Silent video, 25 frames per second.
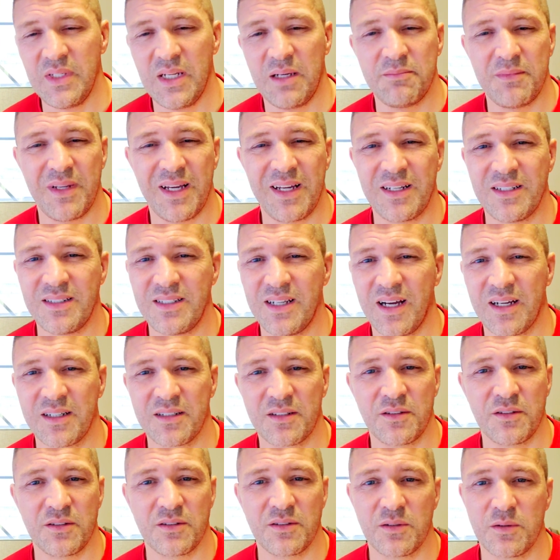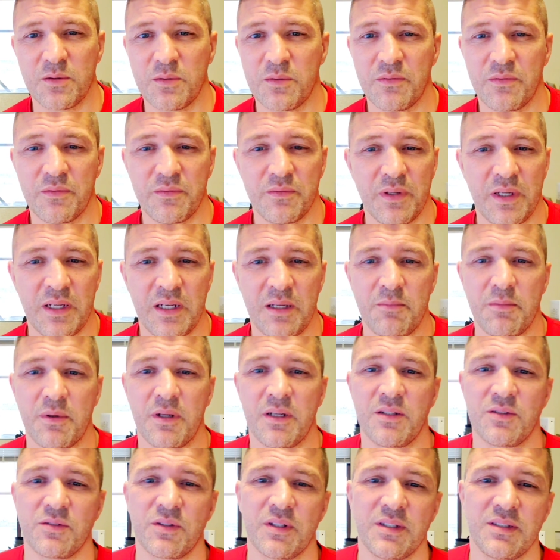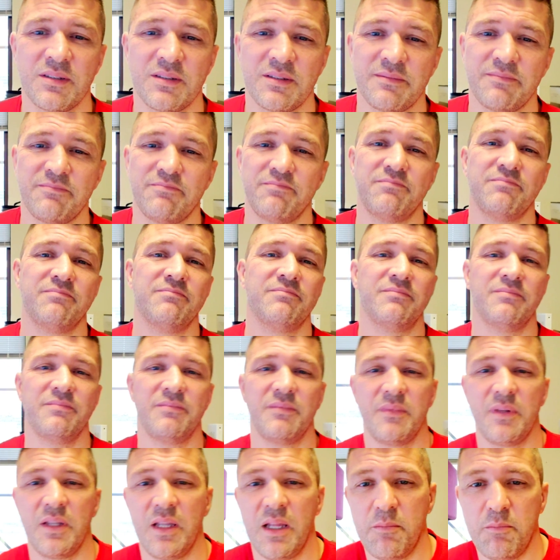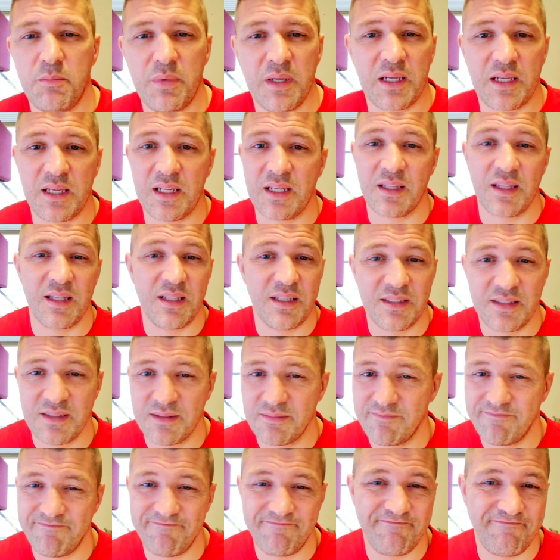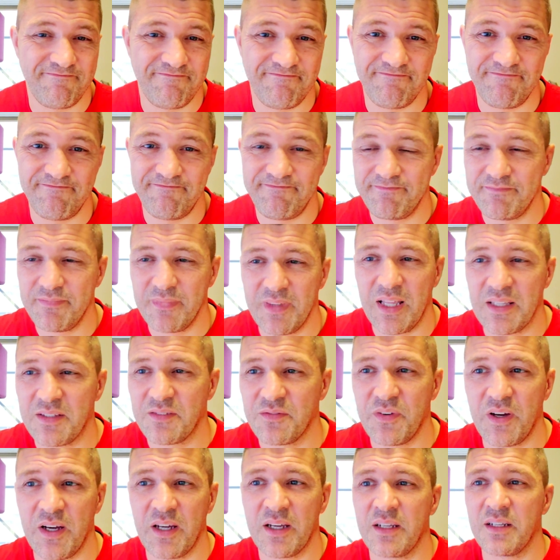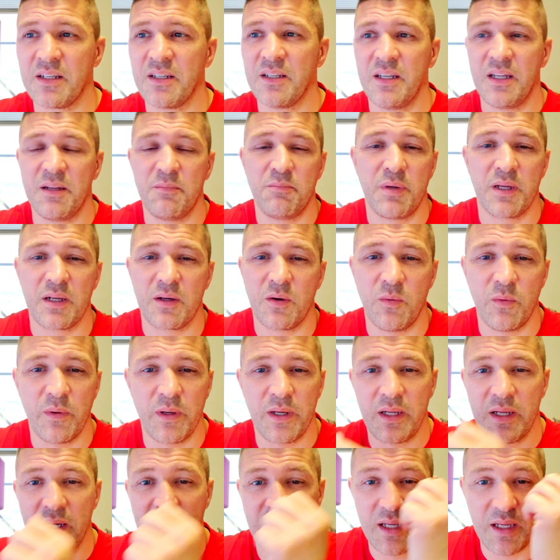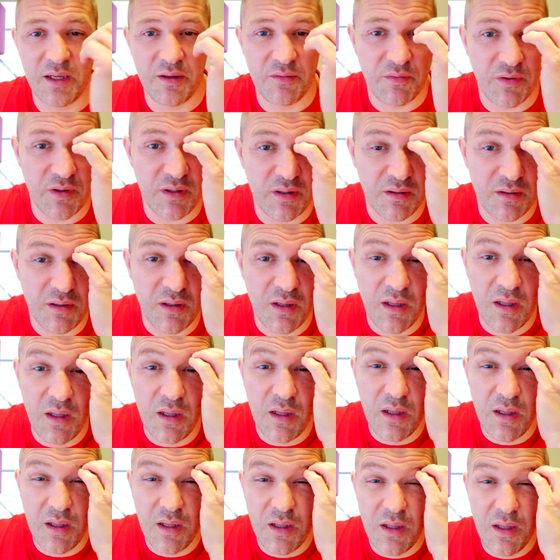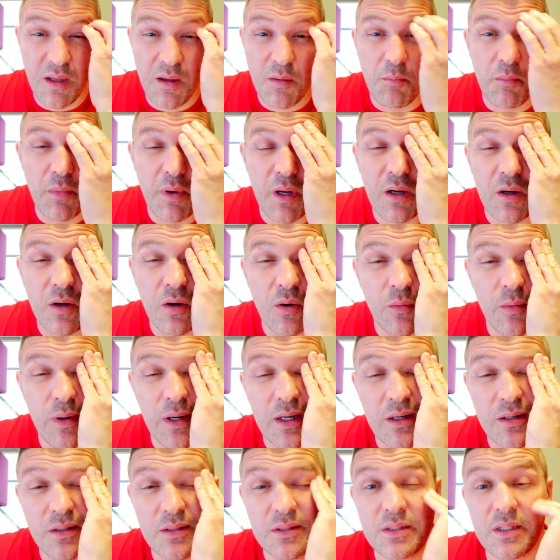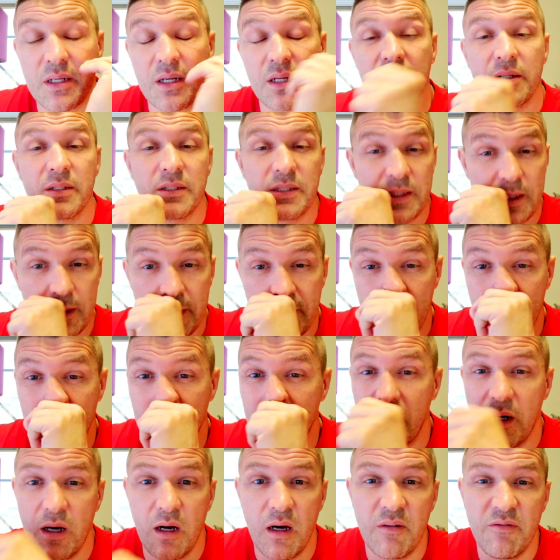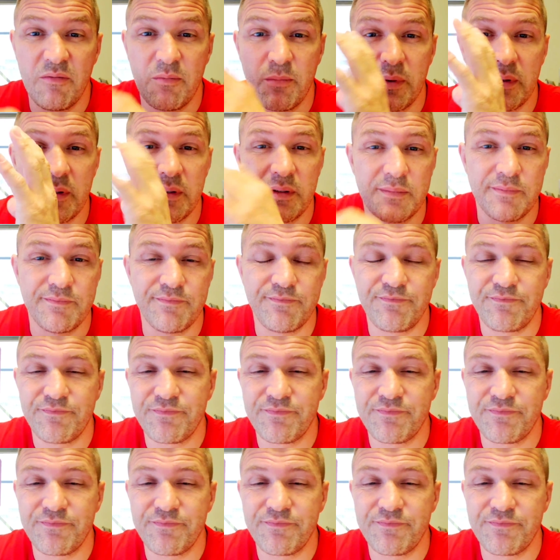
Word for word: I'm not a doctor, so if anybody tries nitpicking this, that's fine. Nitpick away. I have uh, medical records that I could sit and read off, but